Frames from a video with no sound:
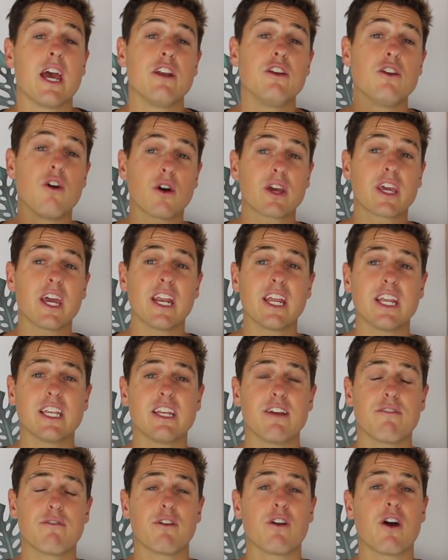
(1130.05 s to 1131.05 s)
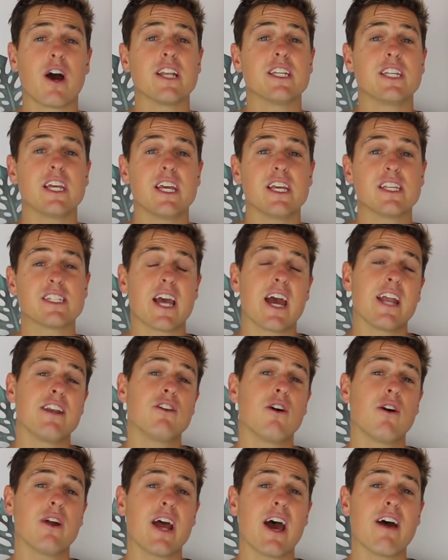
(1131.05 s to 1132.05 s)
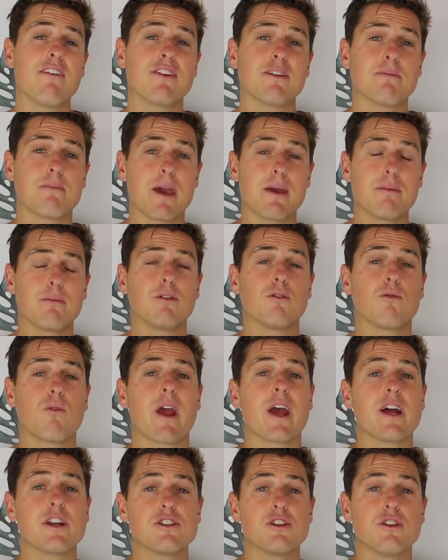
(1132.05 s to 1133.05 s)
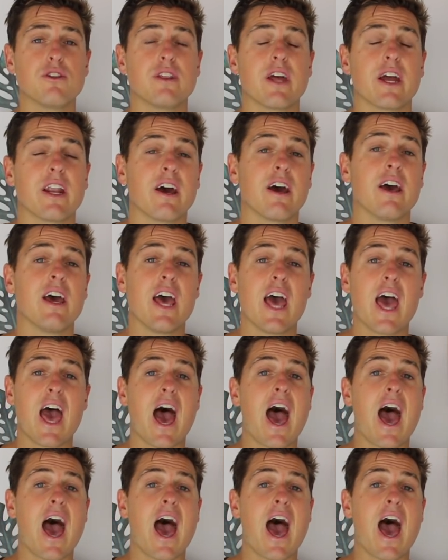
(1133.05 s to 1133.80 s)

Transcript: not getting different ideas, and not having people around you that are